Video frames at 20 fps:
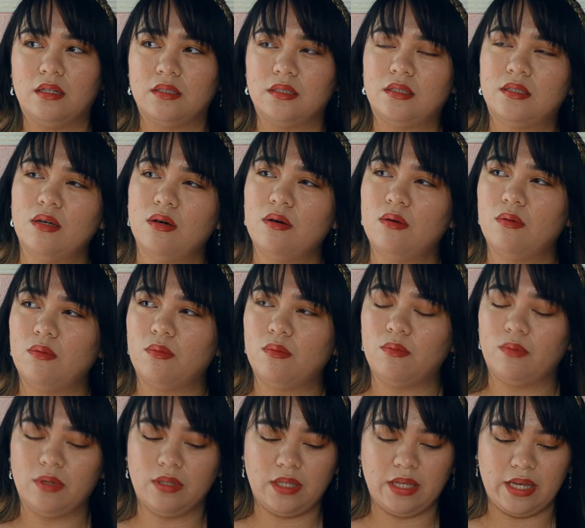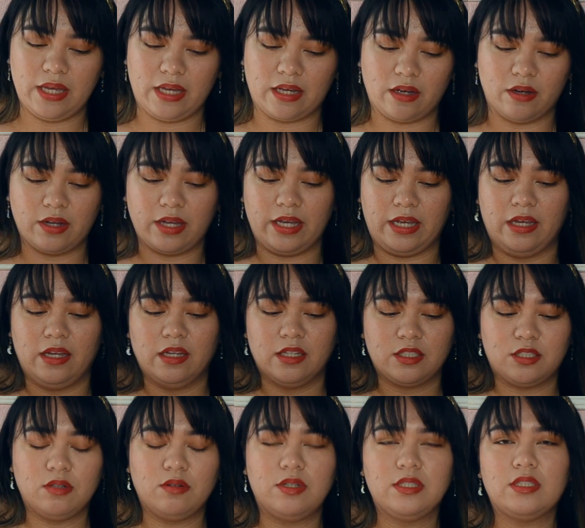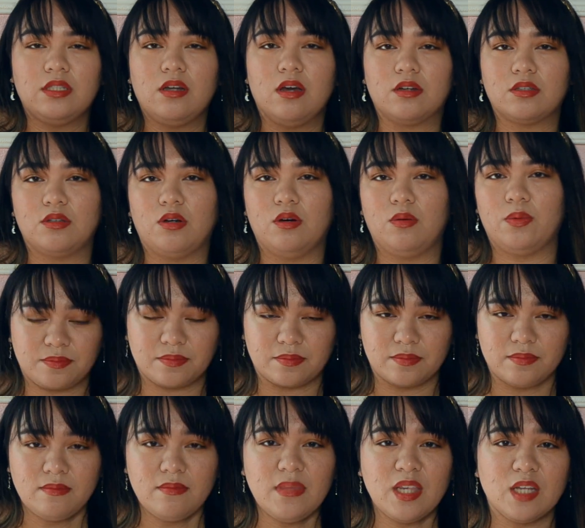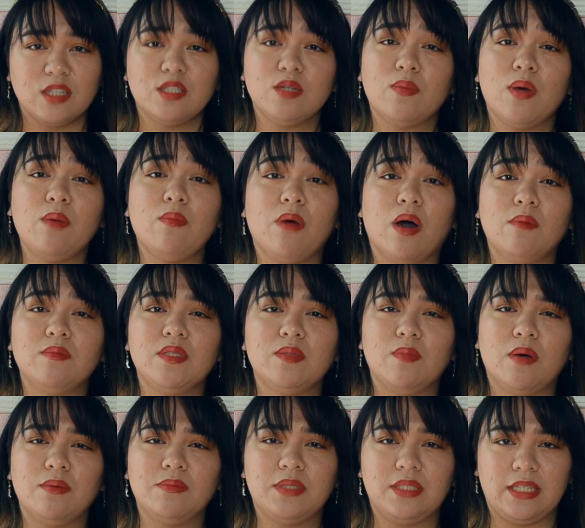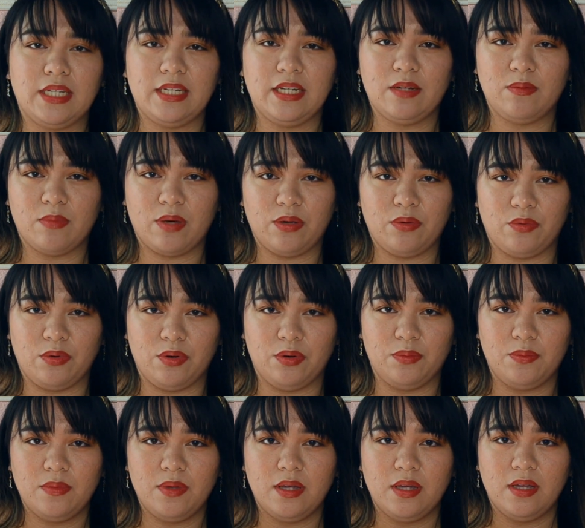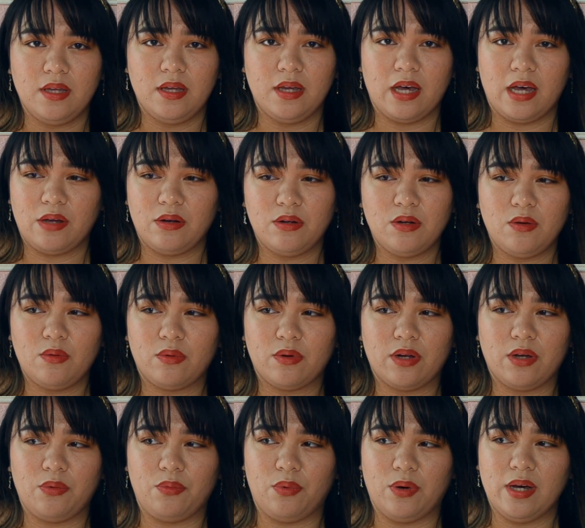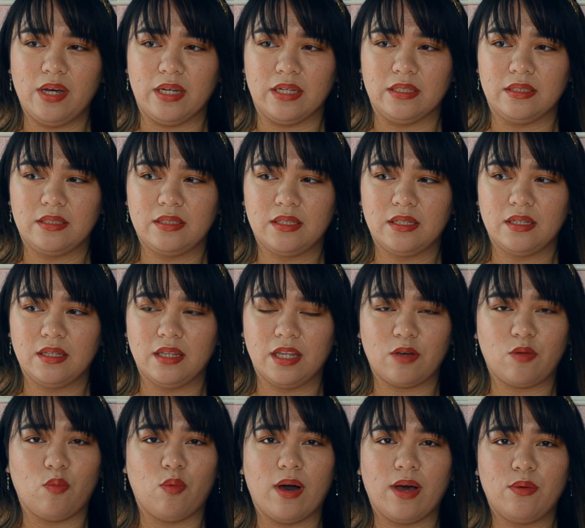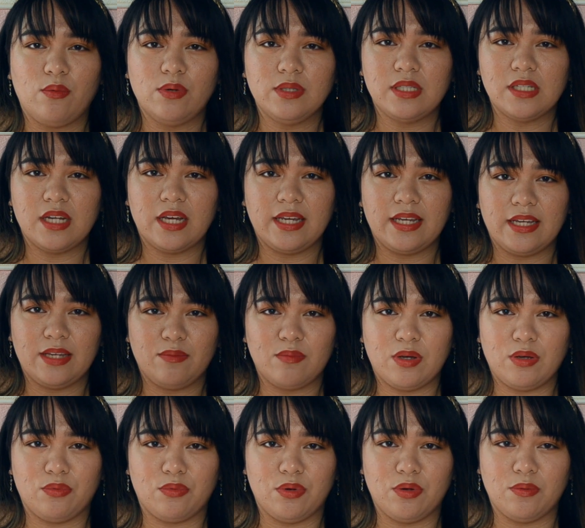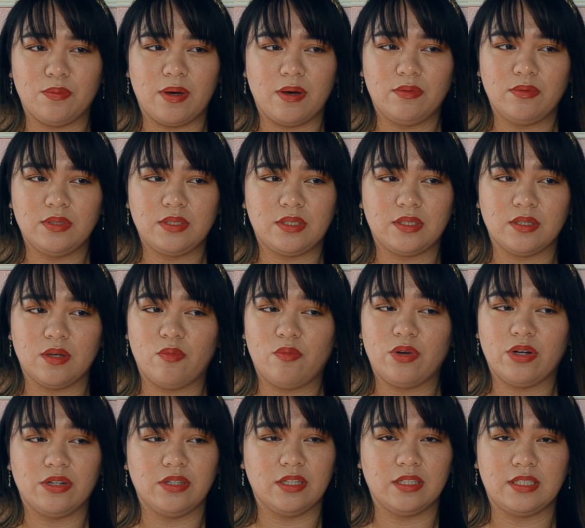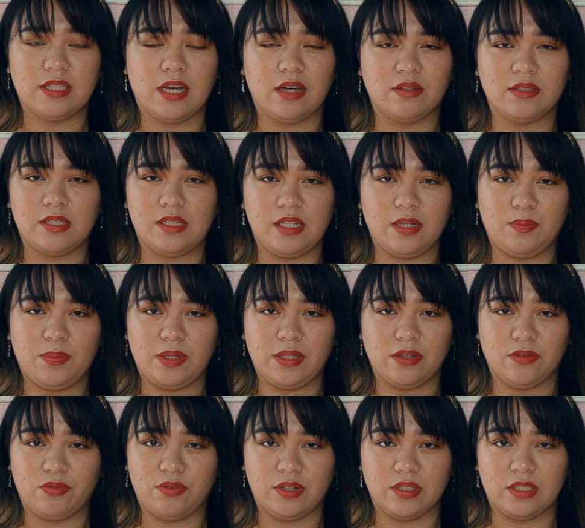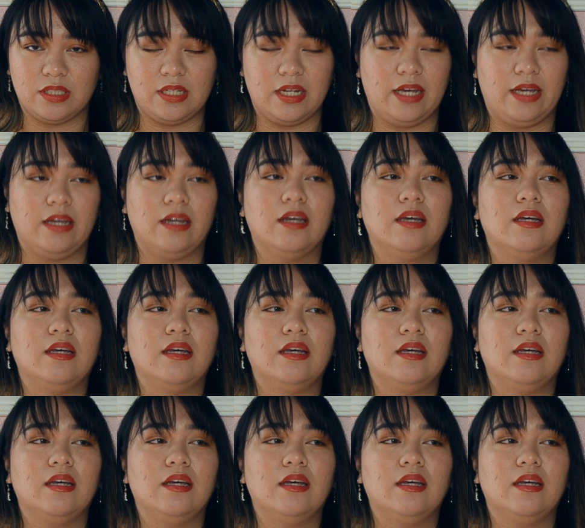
so, what the heck? Okay, so it's in October. So my mom's mom stayed in my room. I don't know where I was. Like, why wasn't I in my room? I was somewhere in this house sleeping the first night.